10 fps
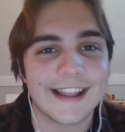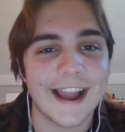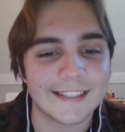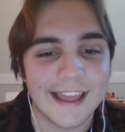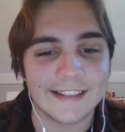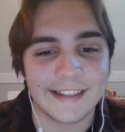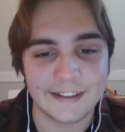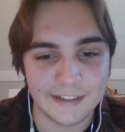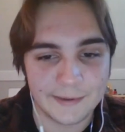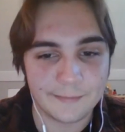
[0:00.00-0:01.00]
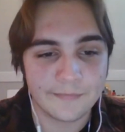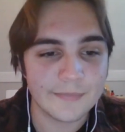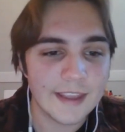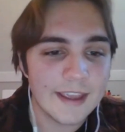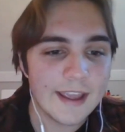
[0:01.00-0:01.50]
got that legally.
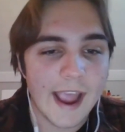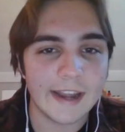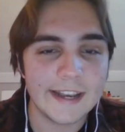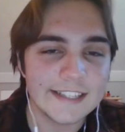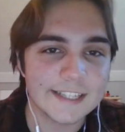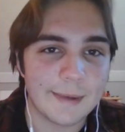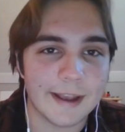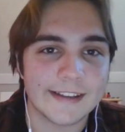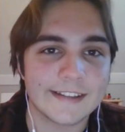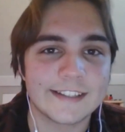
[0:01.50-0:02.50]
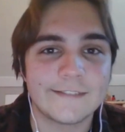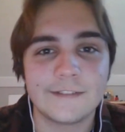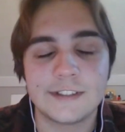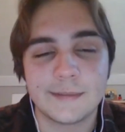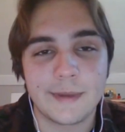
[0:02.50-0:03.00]
And he's expected
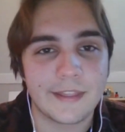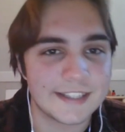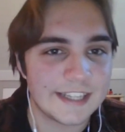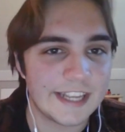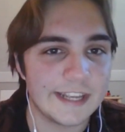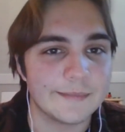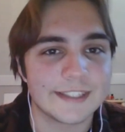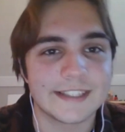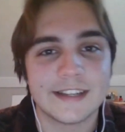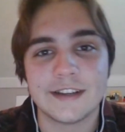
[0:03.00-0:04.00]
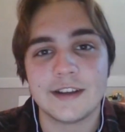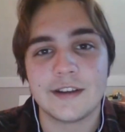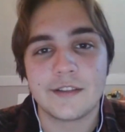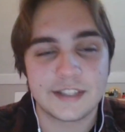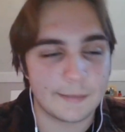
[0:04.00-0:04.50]
to be this team's,
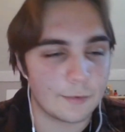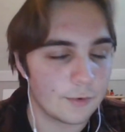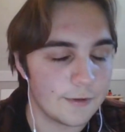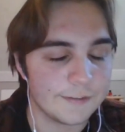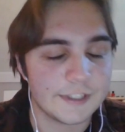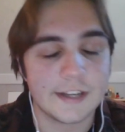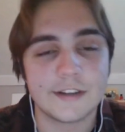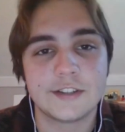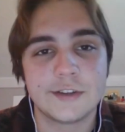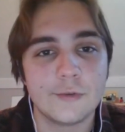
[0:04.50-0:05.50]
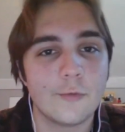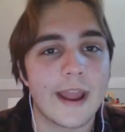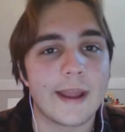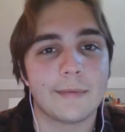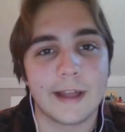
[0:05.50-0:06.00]
Timberwolves, two
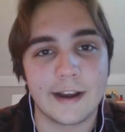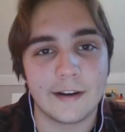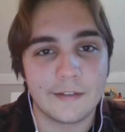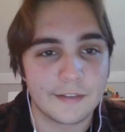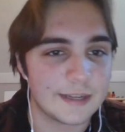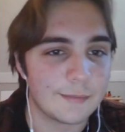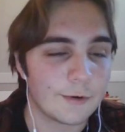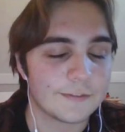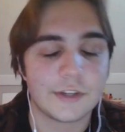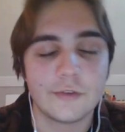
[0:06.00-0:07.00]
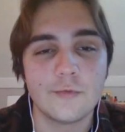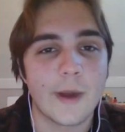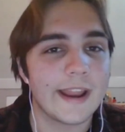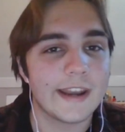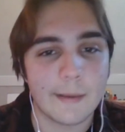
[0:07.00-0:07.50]
way player. The Timberwolves' two
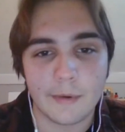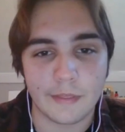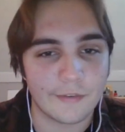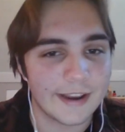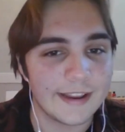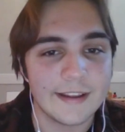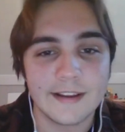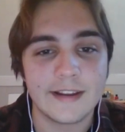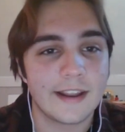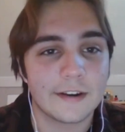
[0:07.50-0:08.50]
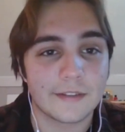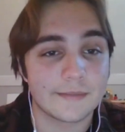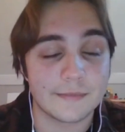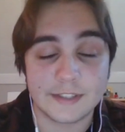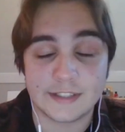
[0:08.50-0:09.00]
way number three, you know, the
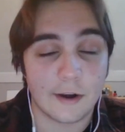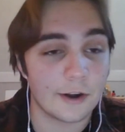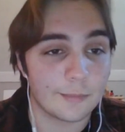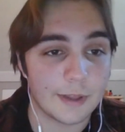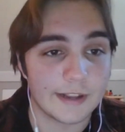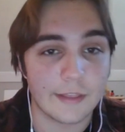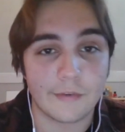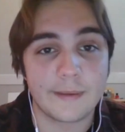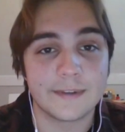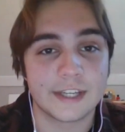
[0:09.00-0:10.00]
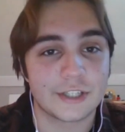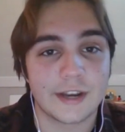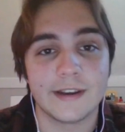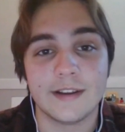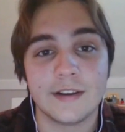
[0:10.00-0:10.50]
starter playing the three
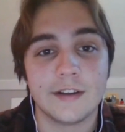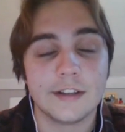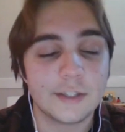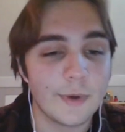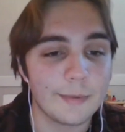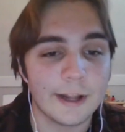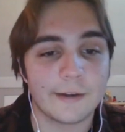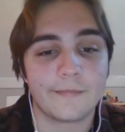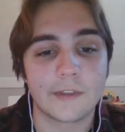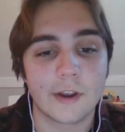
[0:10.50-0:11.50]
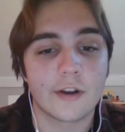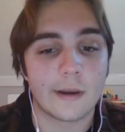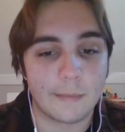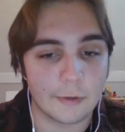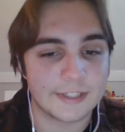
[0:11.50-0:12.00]
position. Two way player, good on
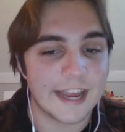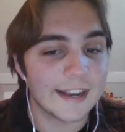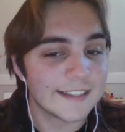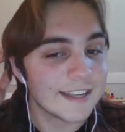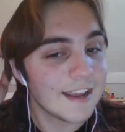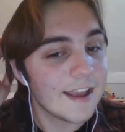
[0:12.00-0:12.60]
both sides.